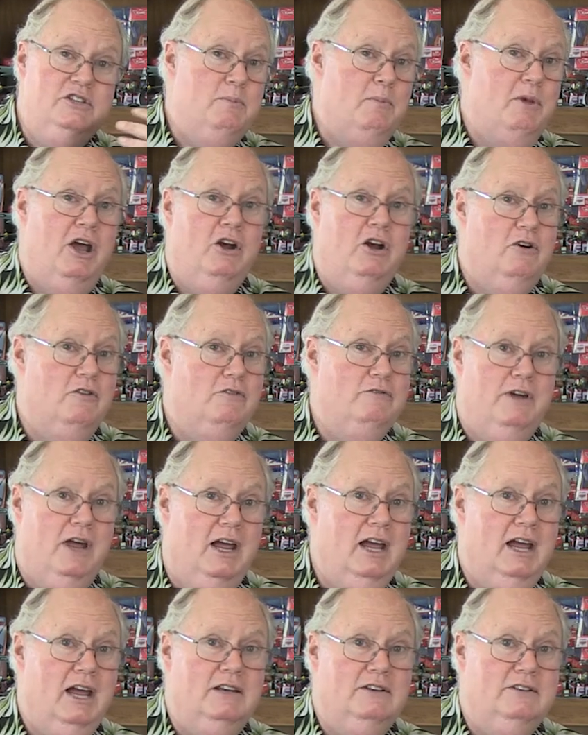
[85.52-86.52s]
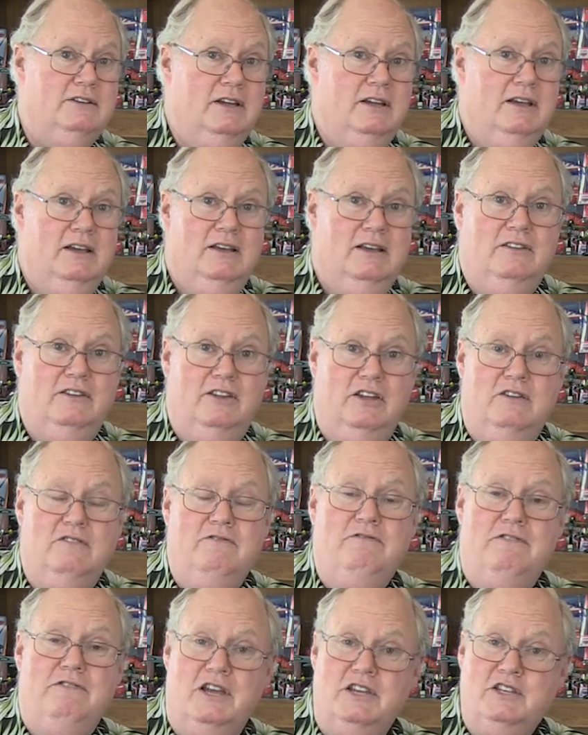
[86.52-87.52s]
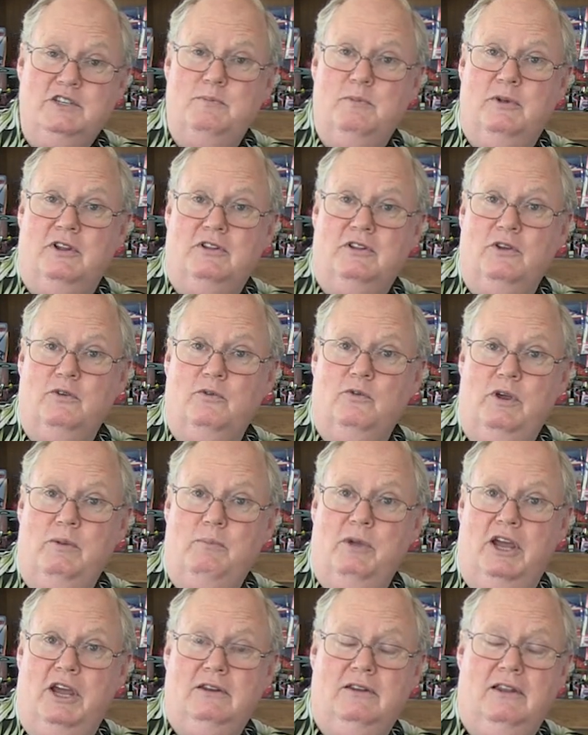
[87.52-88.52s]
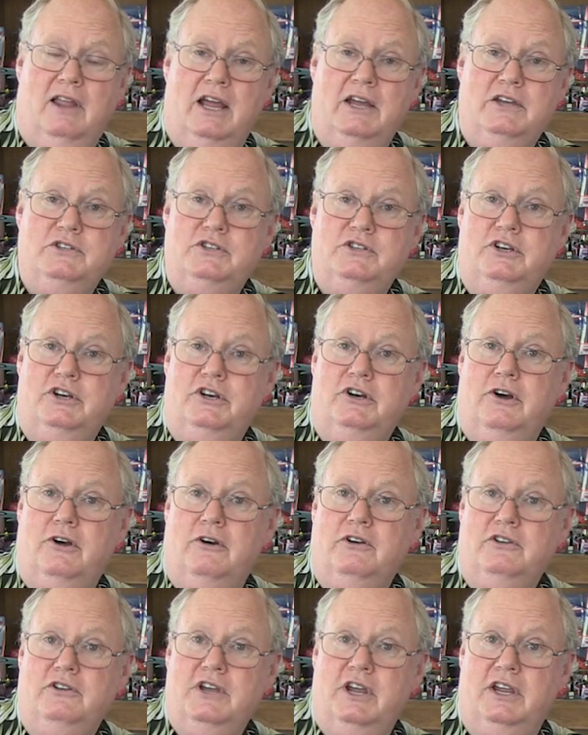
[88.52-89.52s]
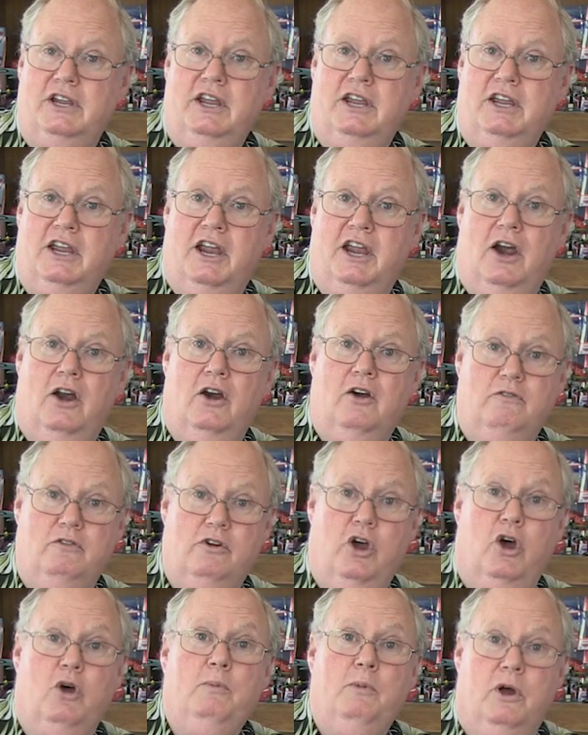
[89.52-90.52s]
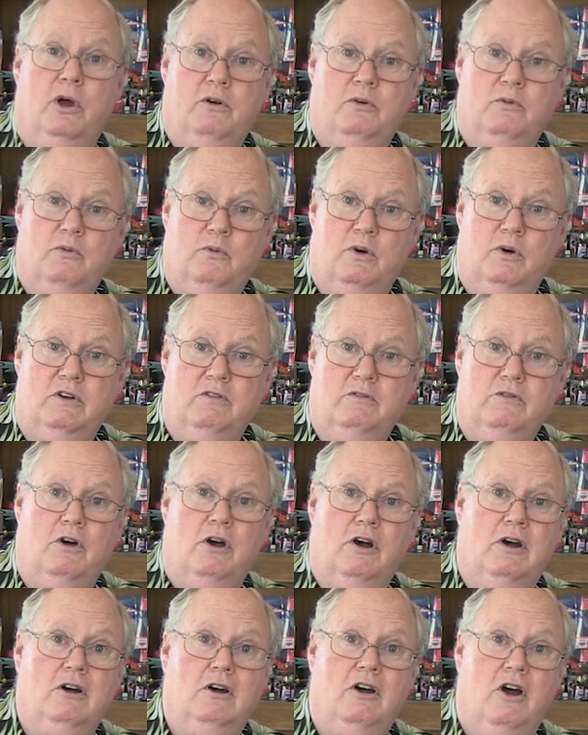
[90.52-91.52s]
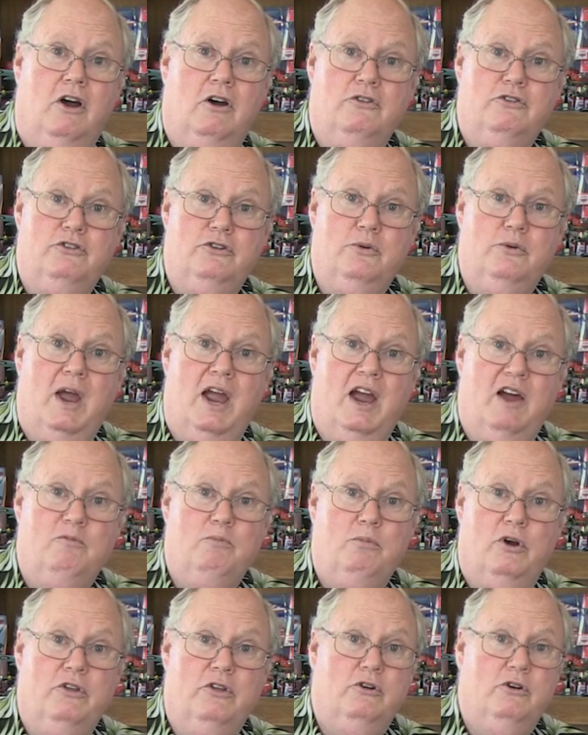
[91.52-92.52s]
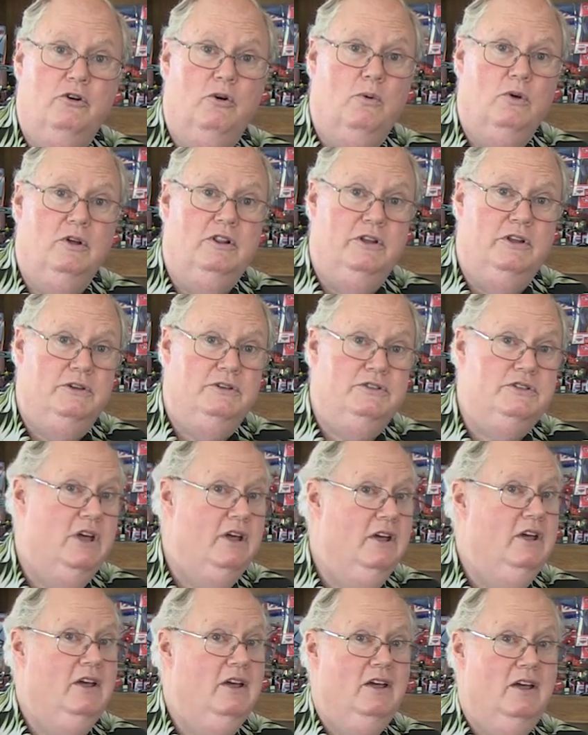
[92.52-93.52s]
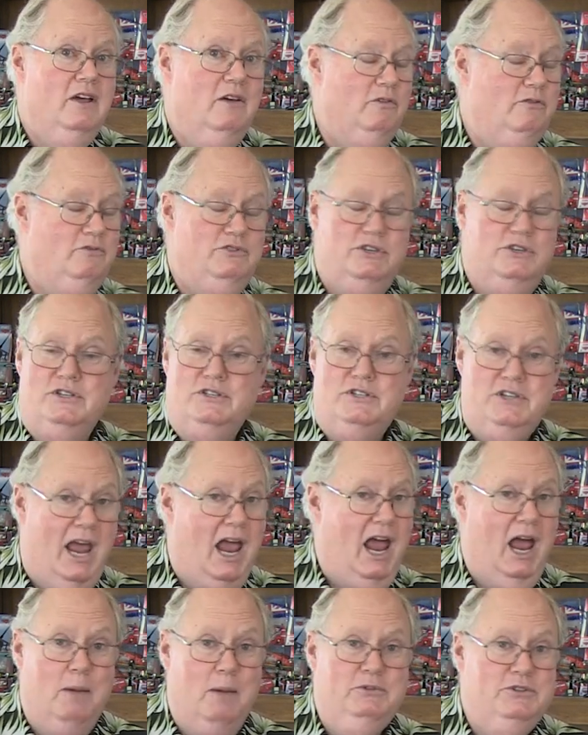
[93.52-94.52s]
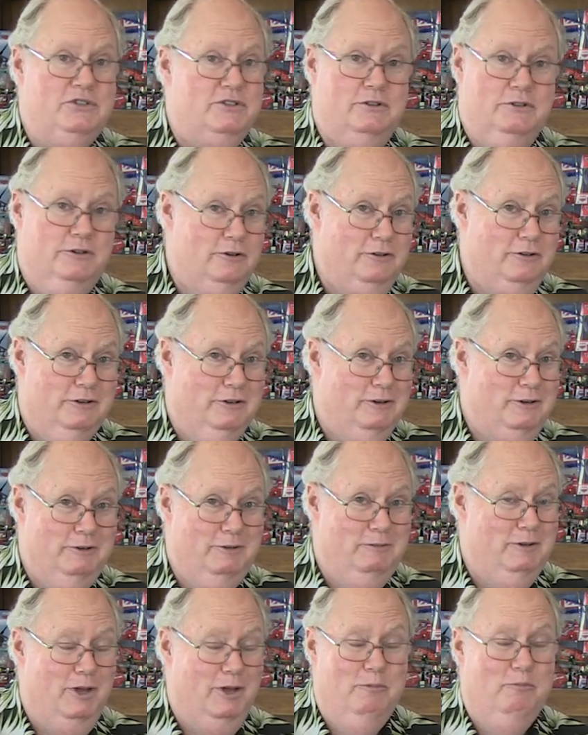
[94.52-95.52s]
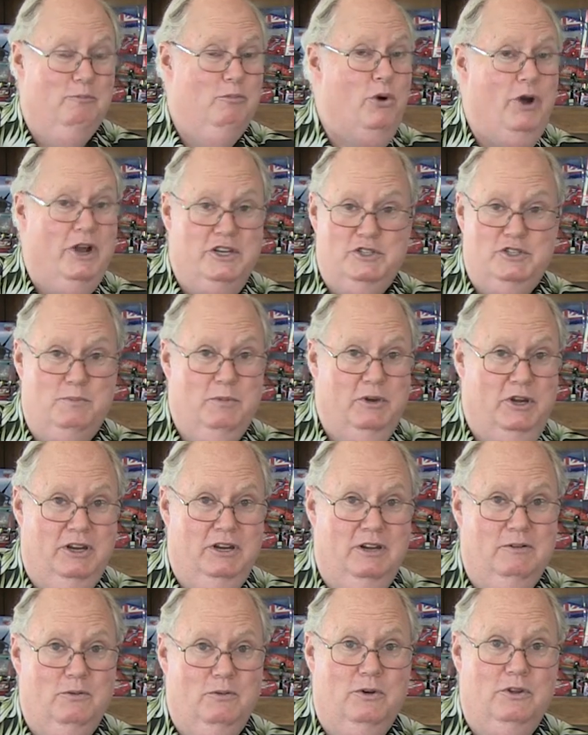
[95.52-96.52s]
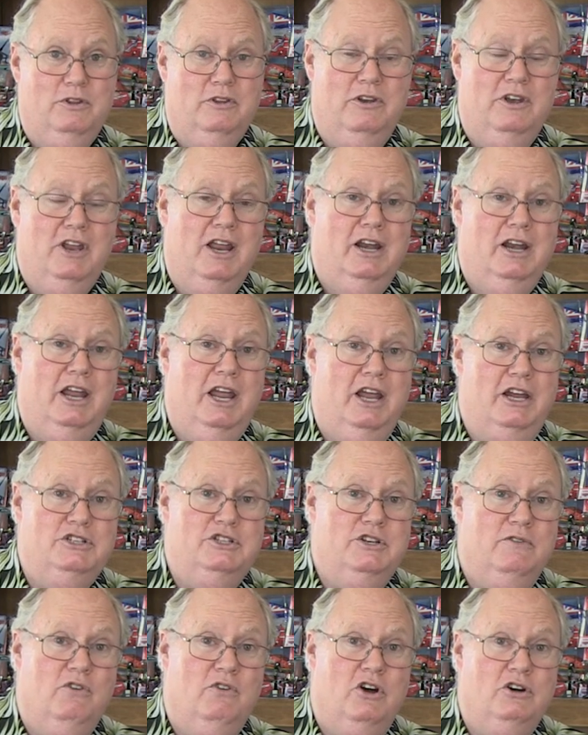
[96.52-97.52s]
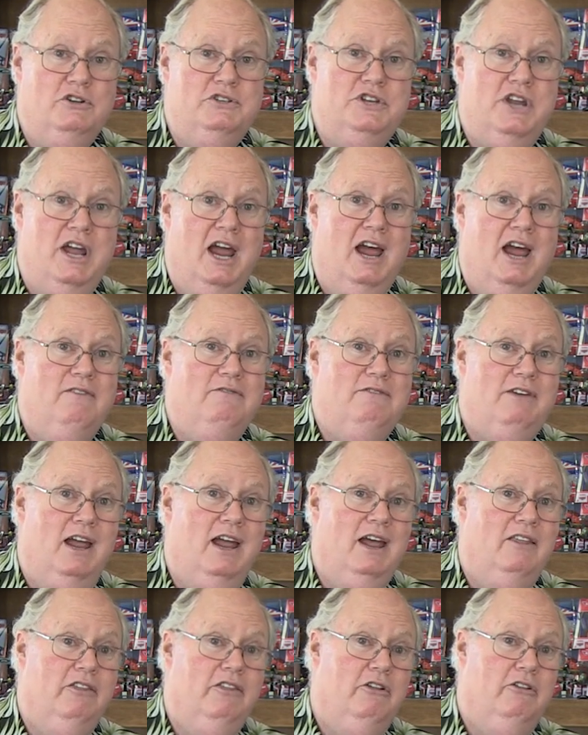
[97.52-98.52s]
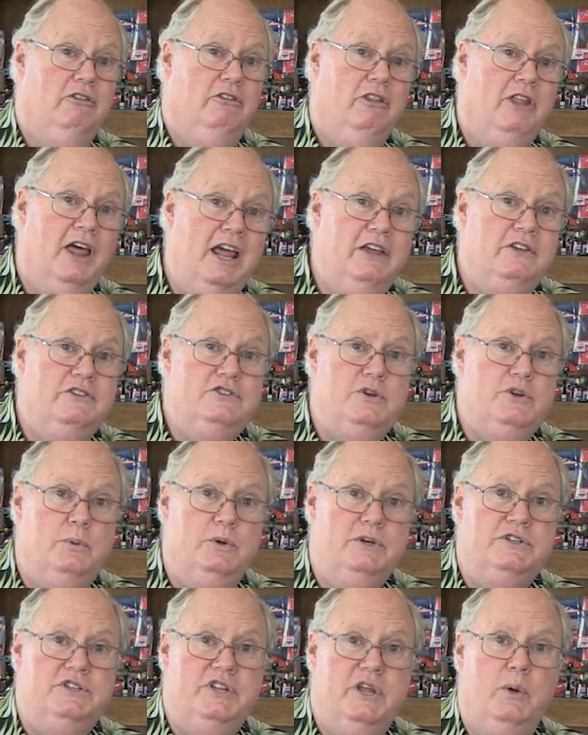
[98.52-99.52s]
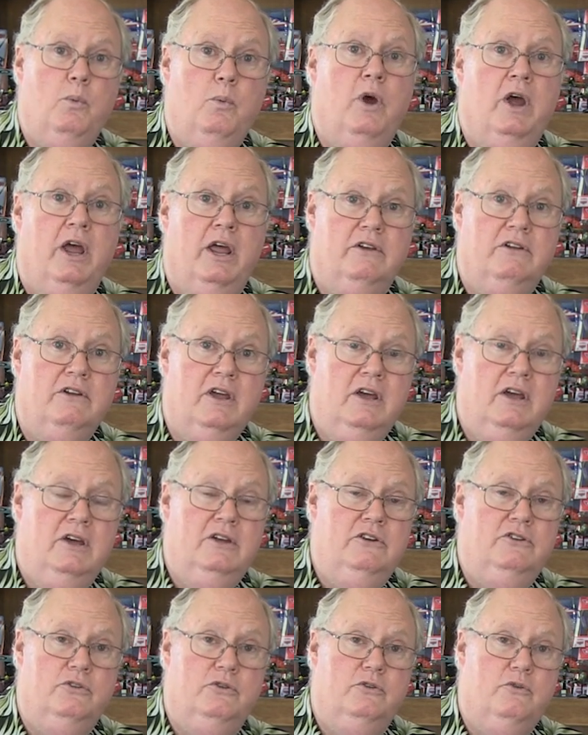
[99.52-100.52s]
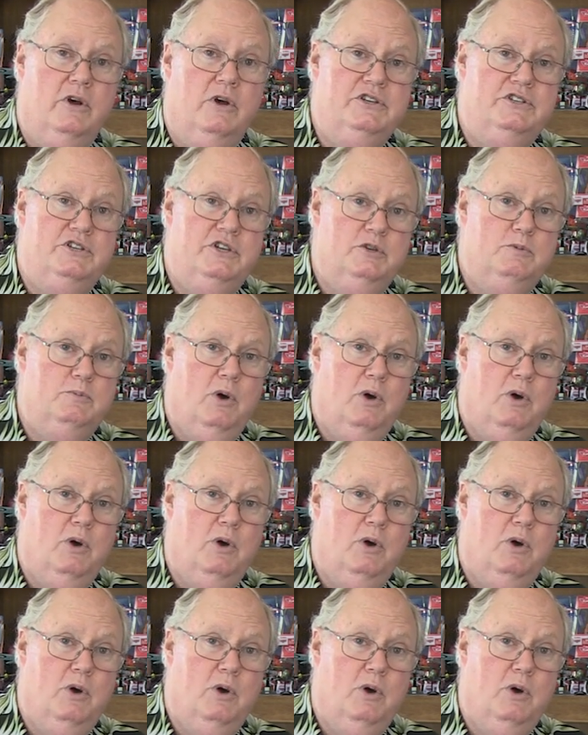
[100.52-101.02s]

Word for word: a matter of fact, the investment that we made last year in taking care of Goma, one of our, our two half-brother gorillas, just absolutely impressed me with the dedication of our staff and the lengths to which they went to address his